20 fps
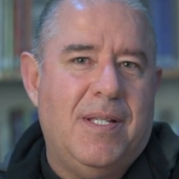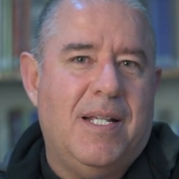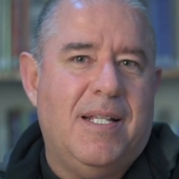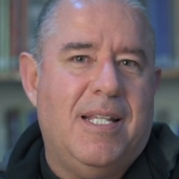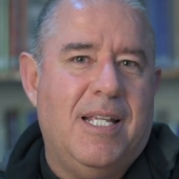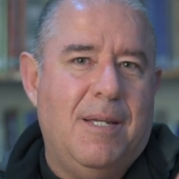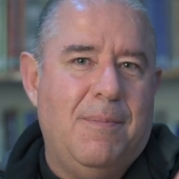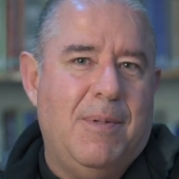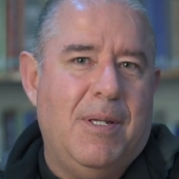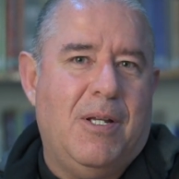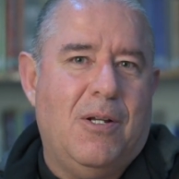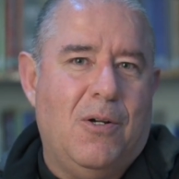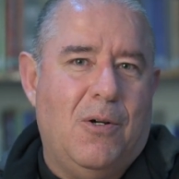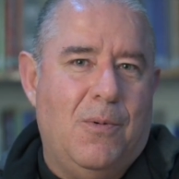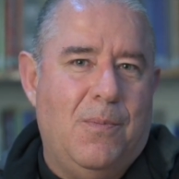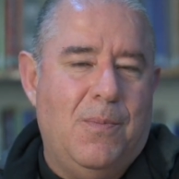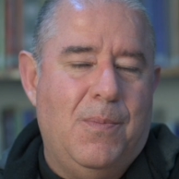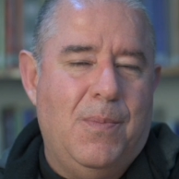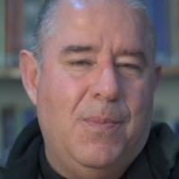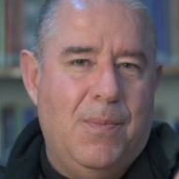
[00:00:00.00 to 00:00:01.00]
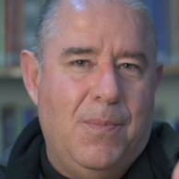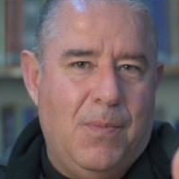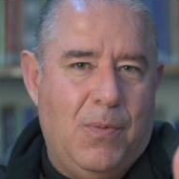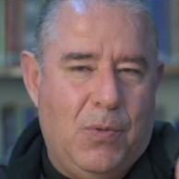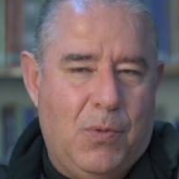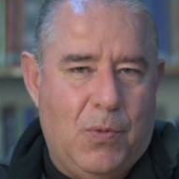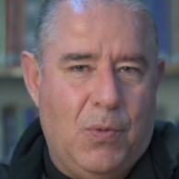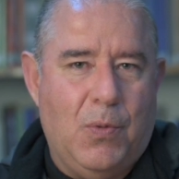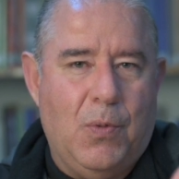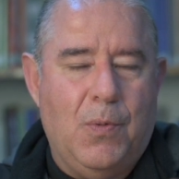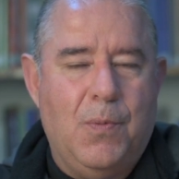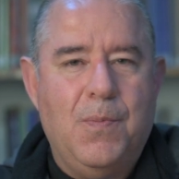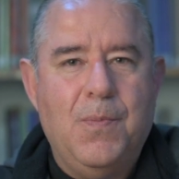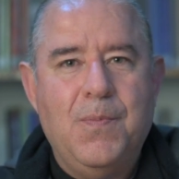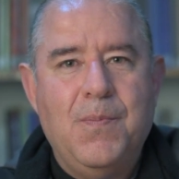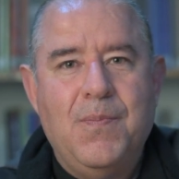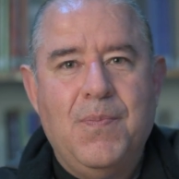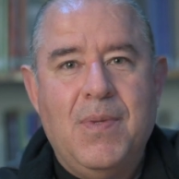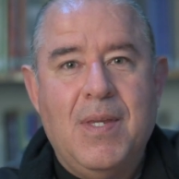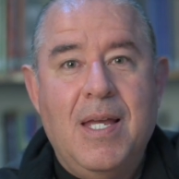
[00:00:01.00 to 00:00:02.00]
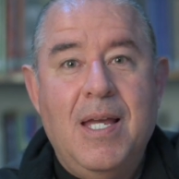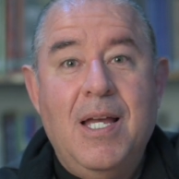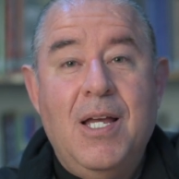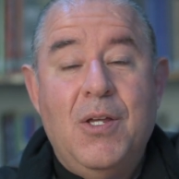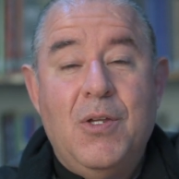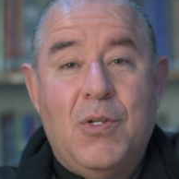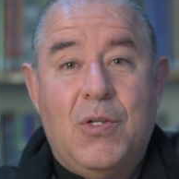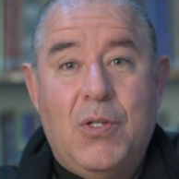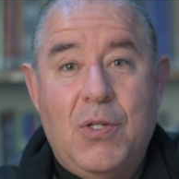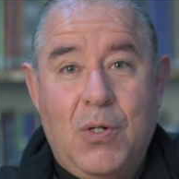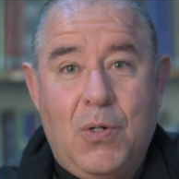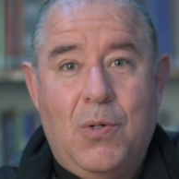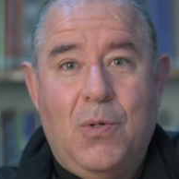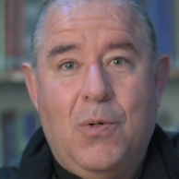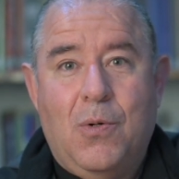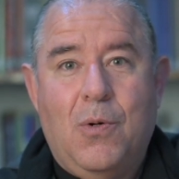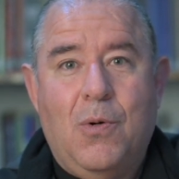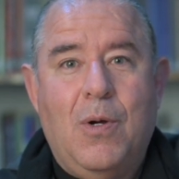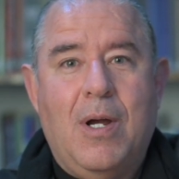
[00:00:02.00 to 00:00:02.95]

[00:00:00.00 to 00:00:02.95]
that they become true. So,